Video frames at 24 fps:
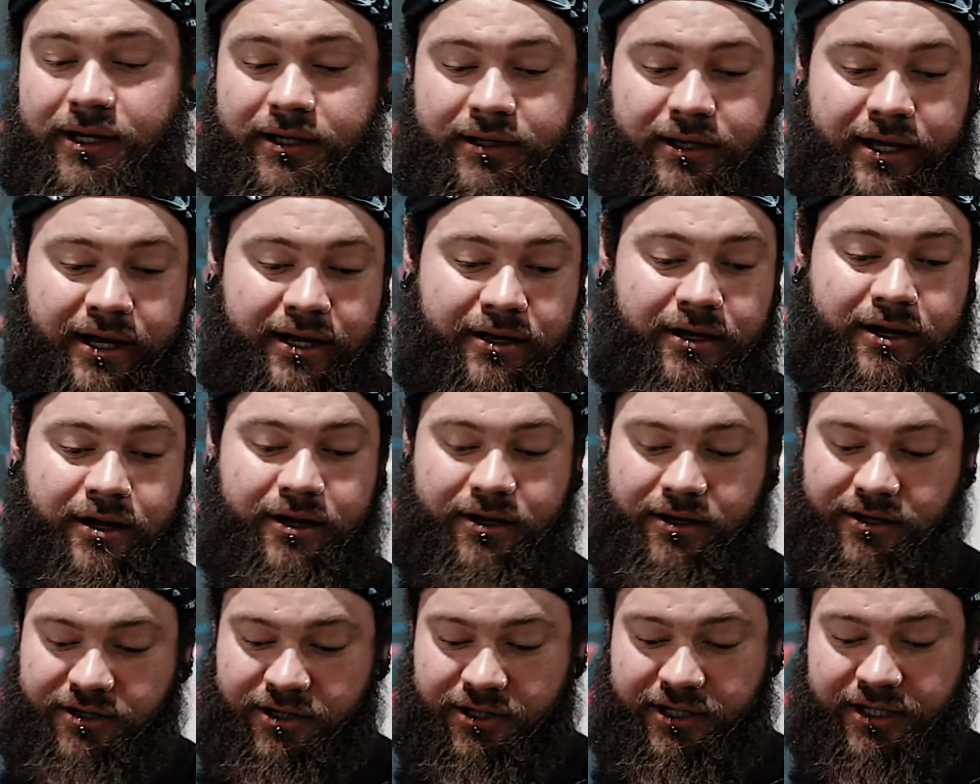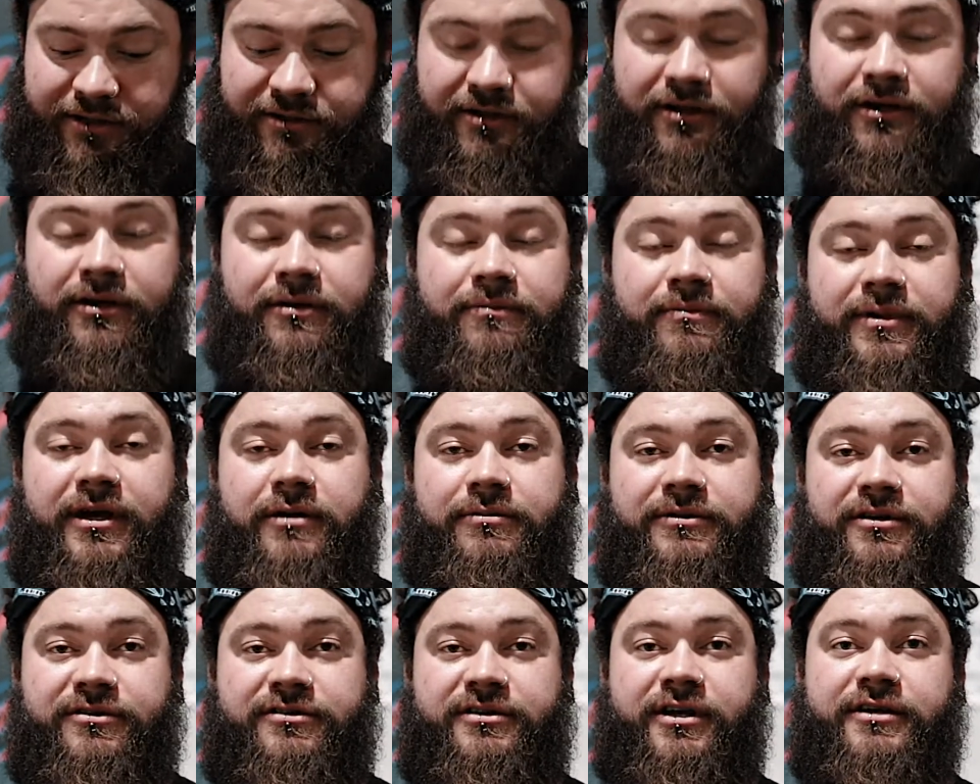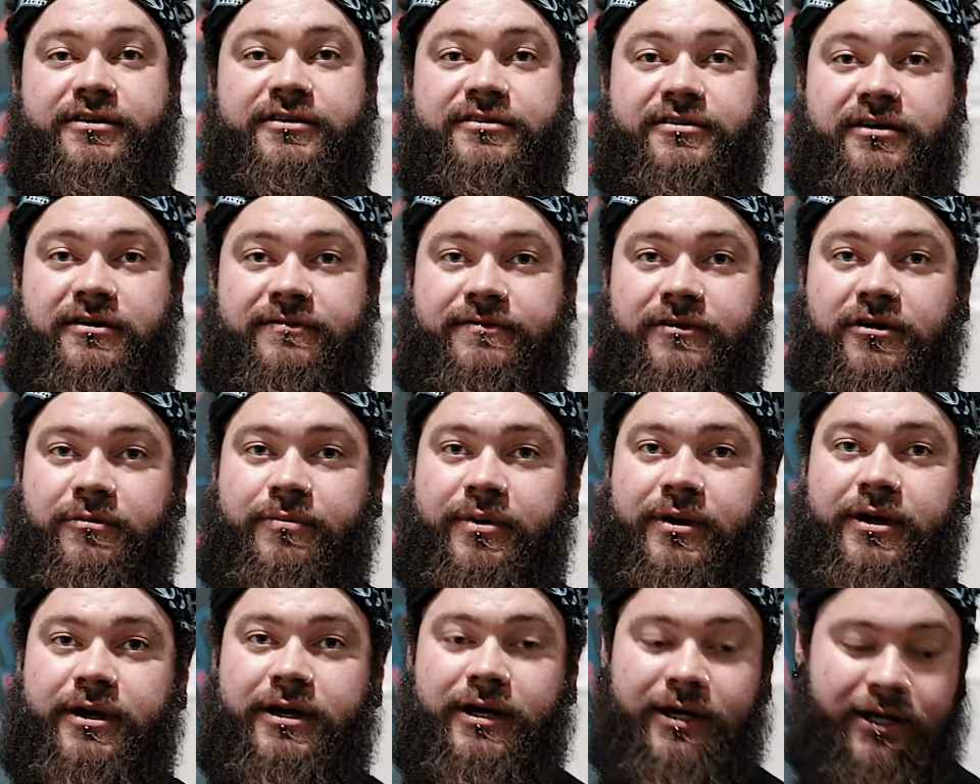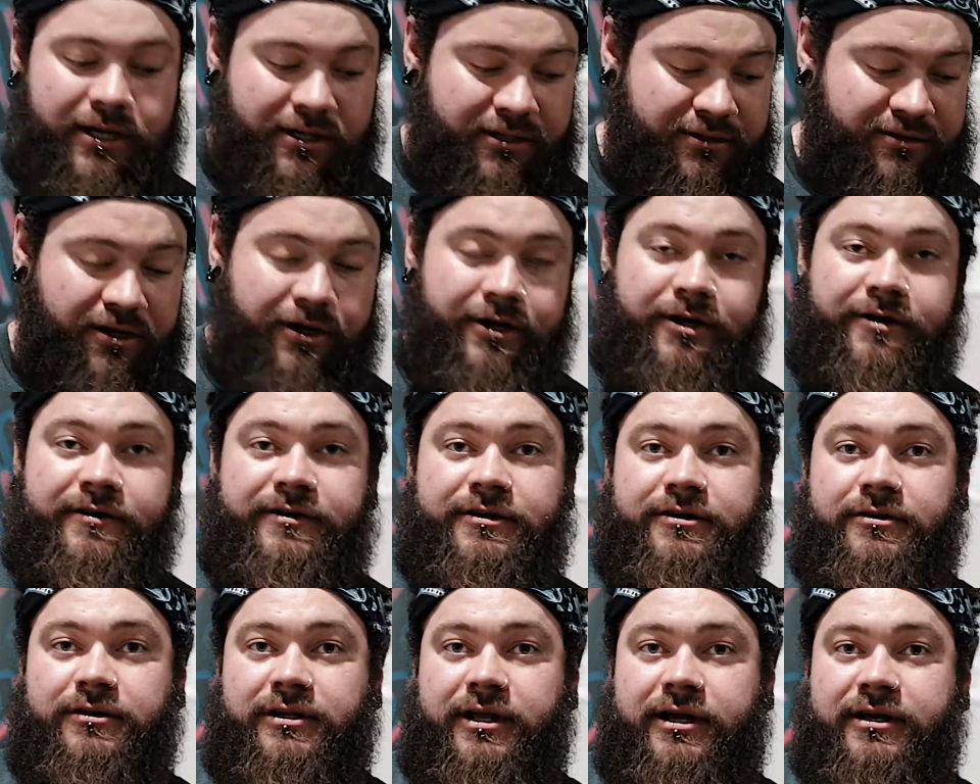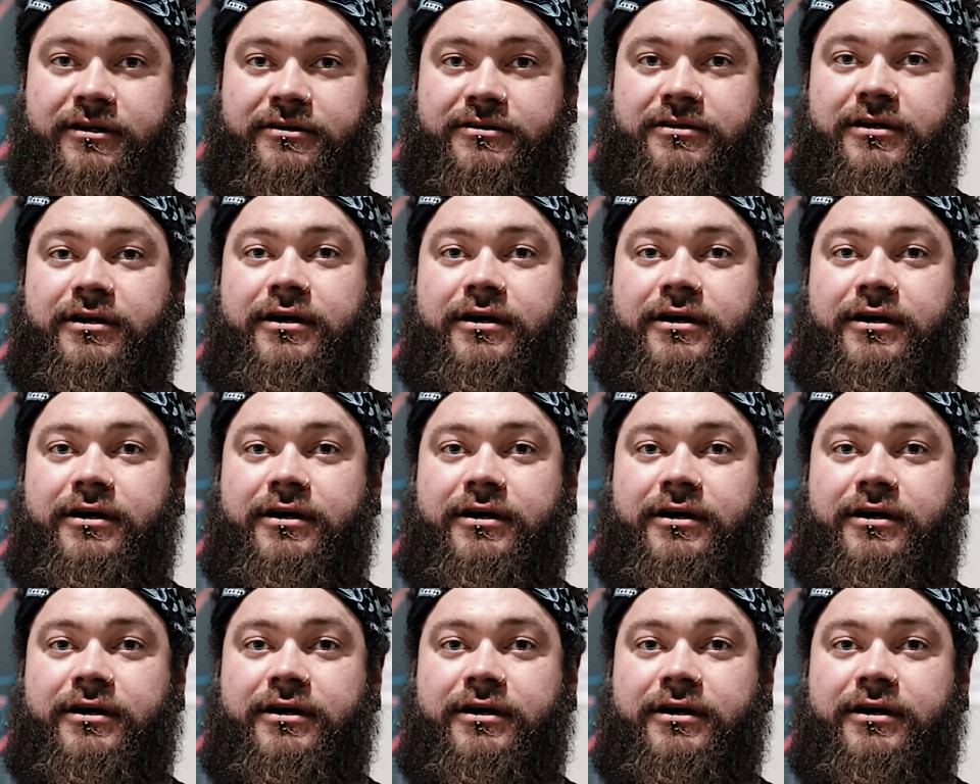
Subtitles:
then you need to be able to set yourself up tighter in your legs,